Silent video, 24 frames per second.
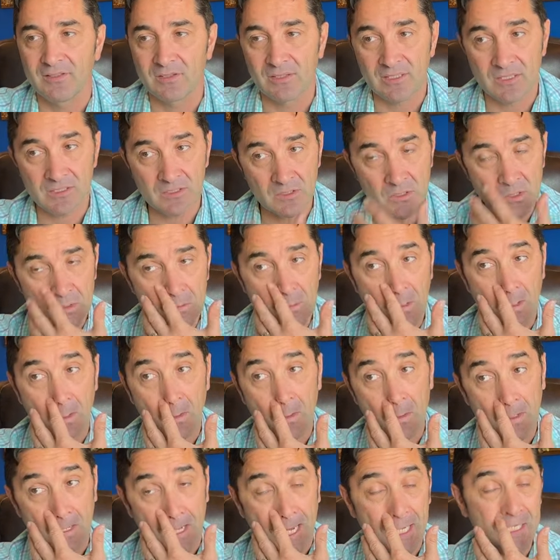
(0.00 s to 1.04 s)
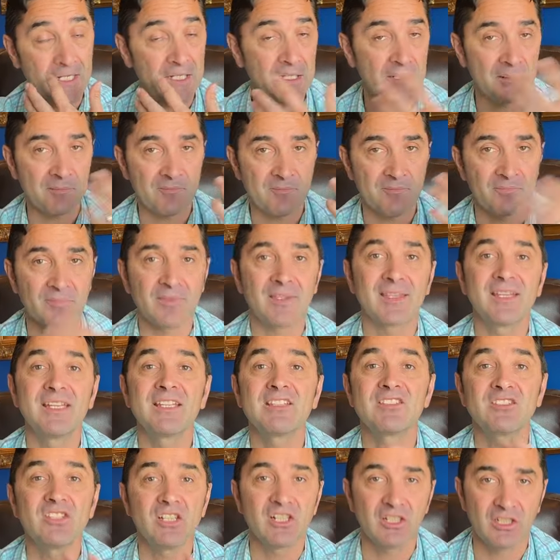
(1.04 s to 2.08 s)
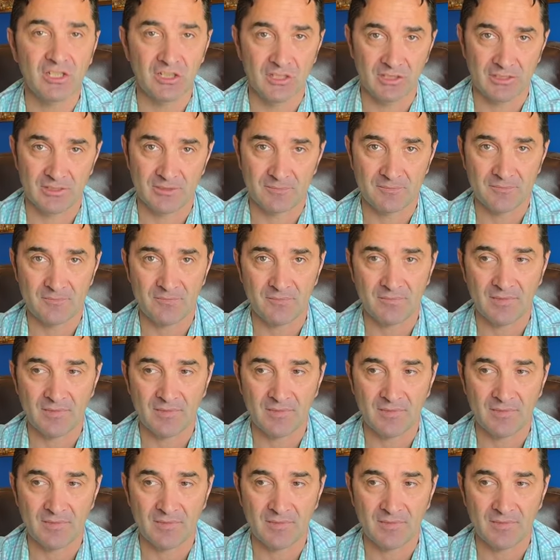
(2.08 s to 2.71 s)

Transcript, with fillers: So that's a good one, or 90. It's still good.